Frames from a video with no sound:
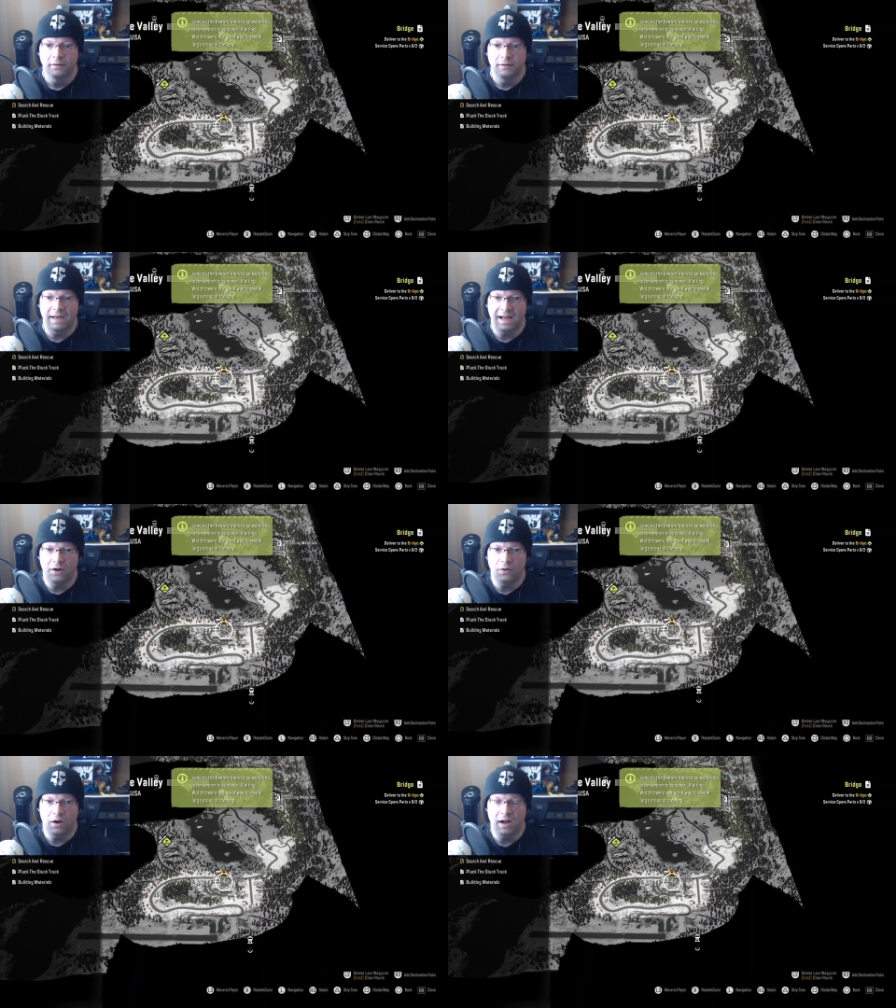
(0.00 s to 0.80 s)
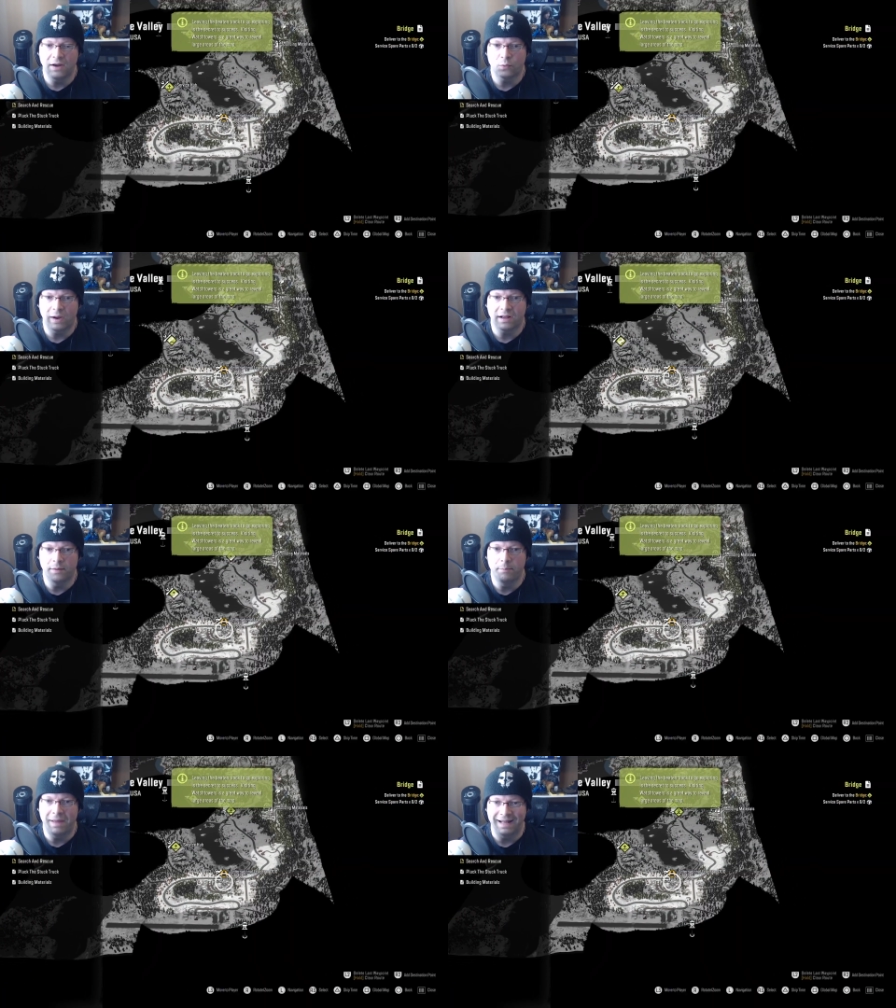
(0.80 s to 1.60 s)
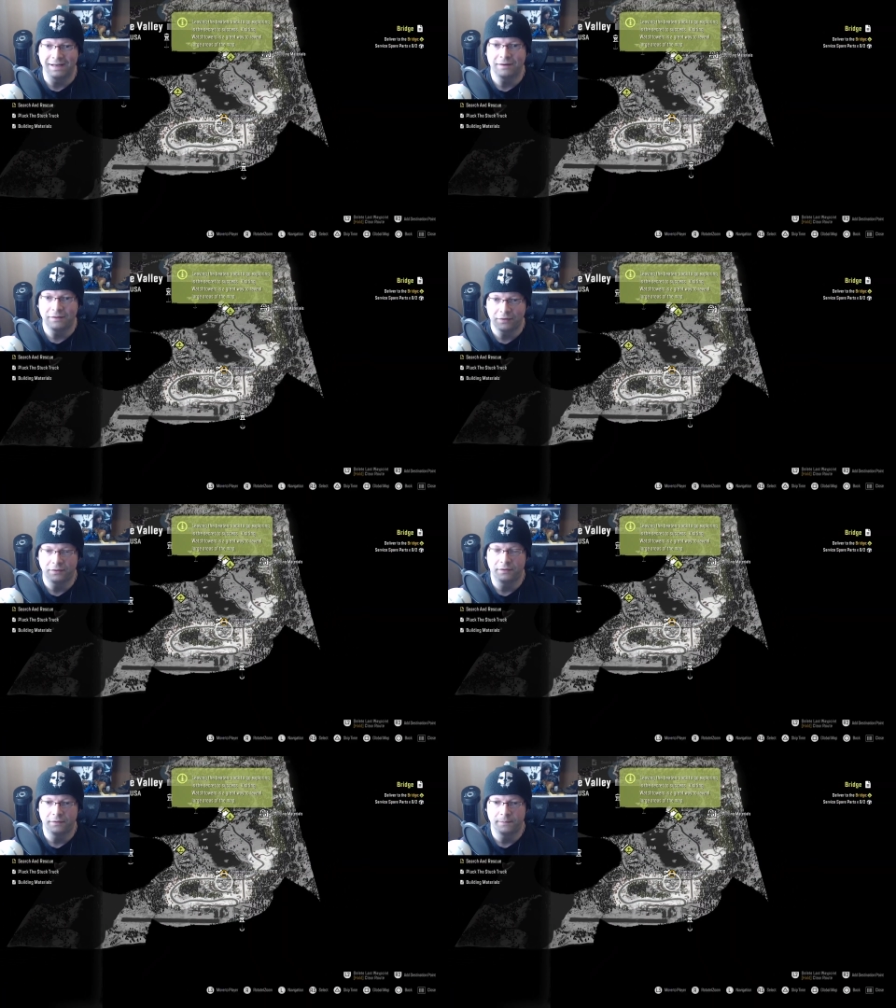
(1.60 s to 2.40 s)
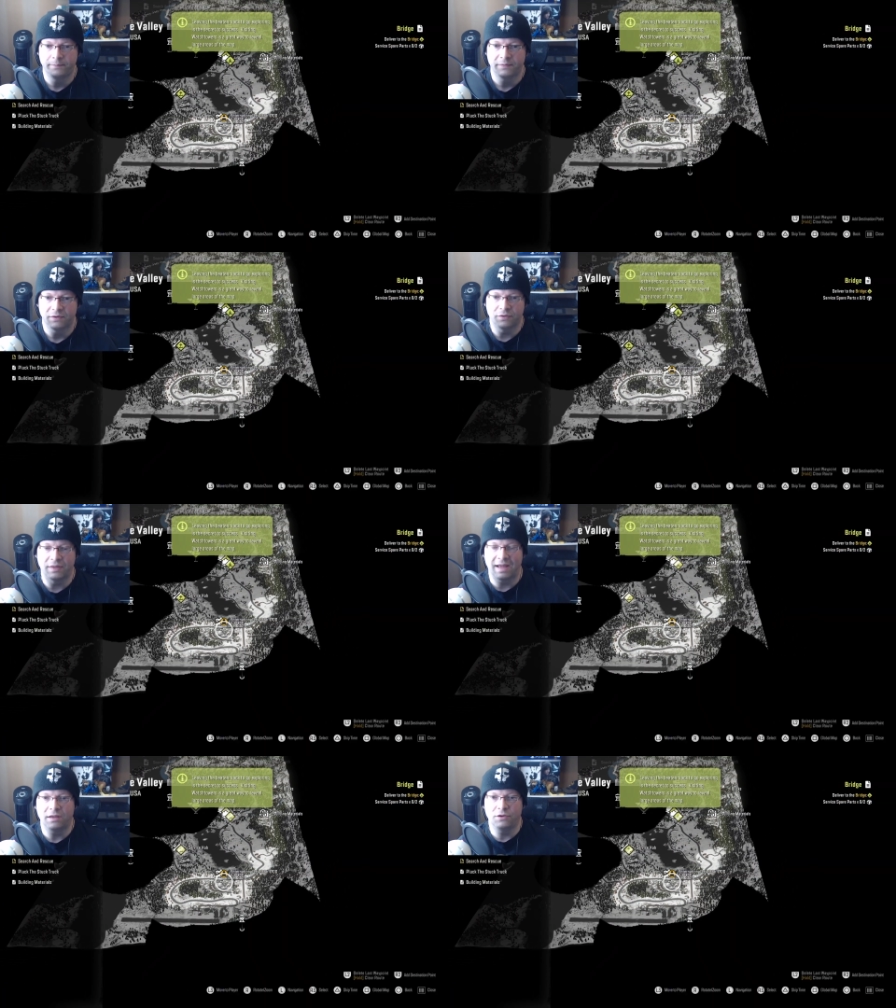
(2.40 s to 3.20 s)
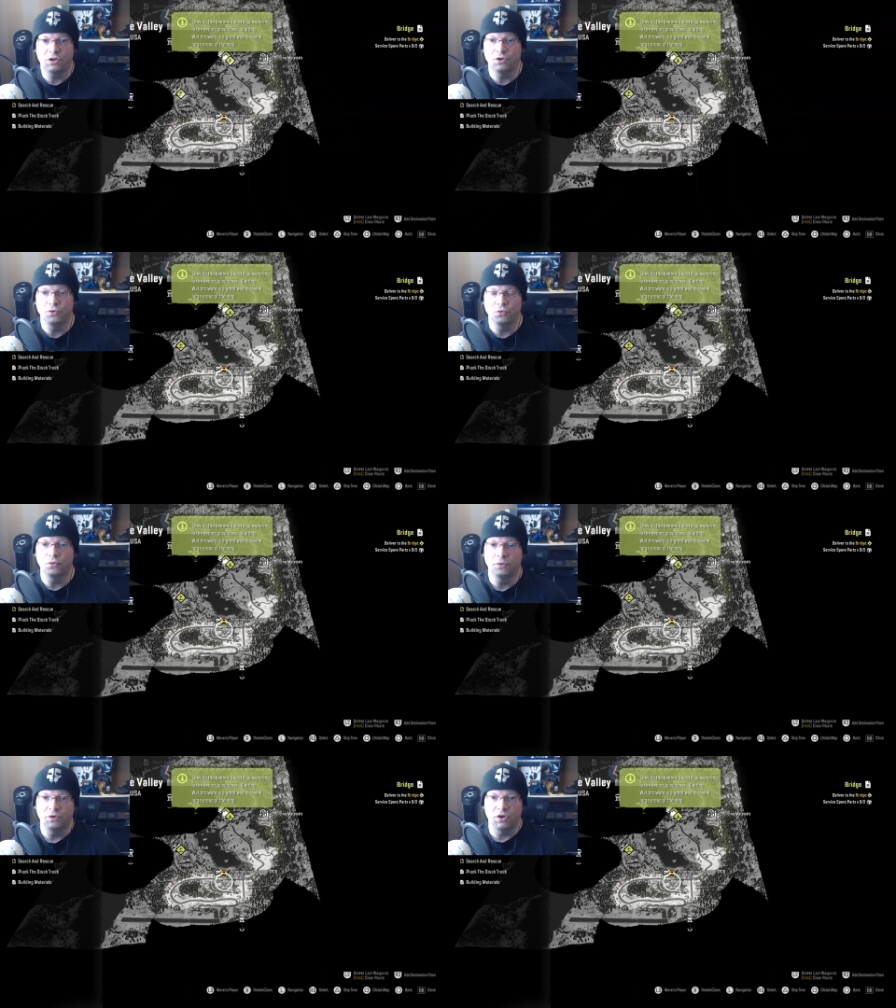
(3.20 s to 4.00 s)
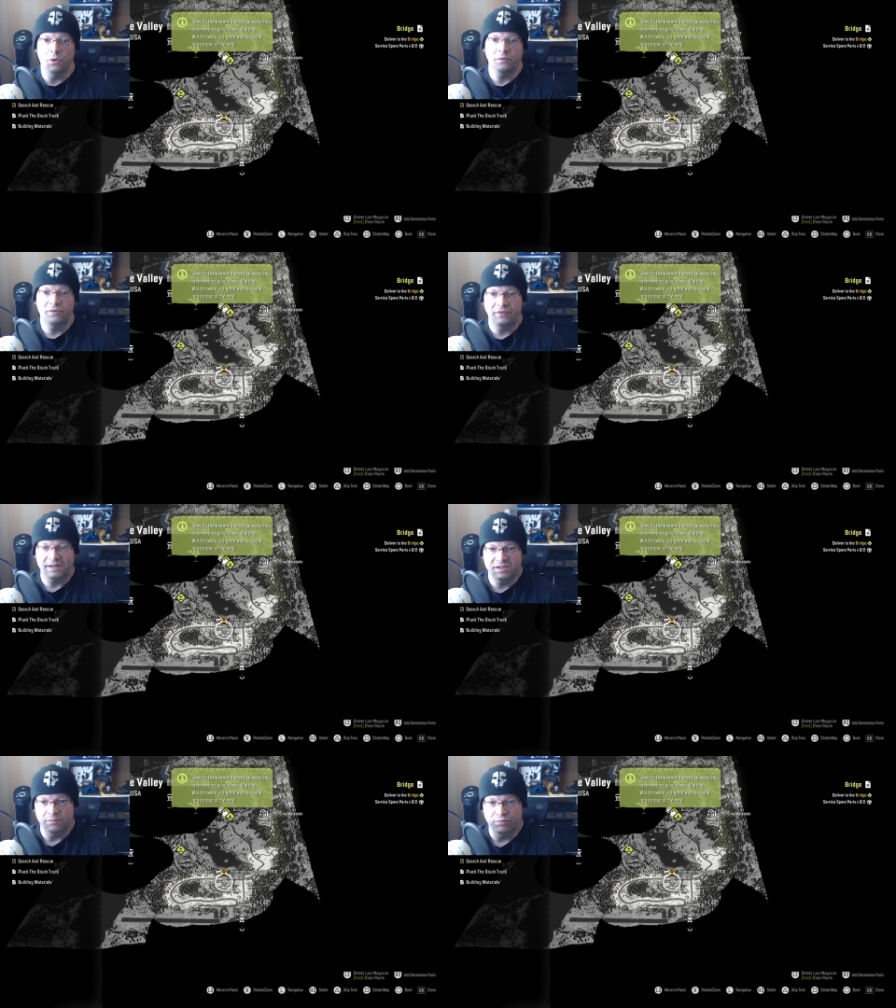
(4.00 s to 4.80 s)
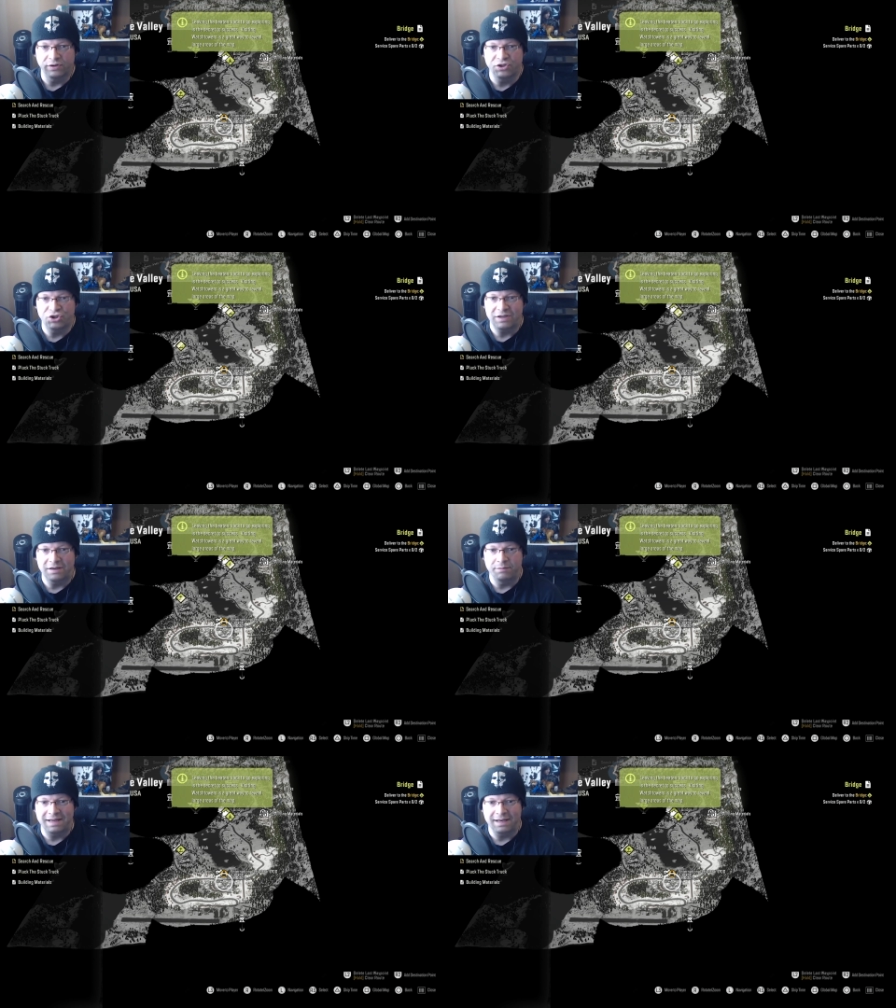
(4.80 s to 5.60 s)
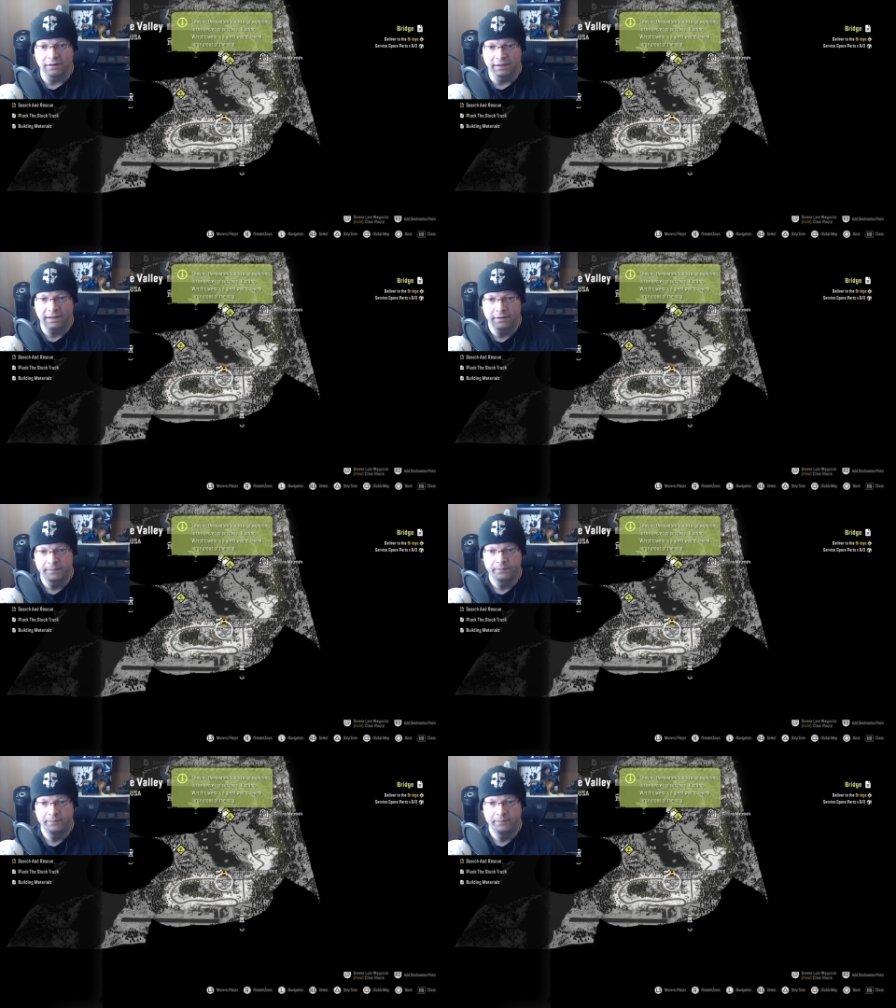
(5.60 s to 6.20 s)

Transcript: Now, I recommend that you don't fix the bridge immediately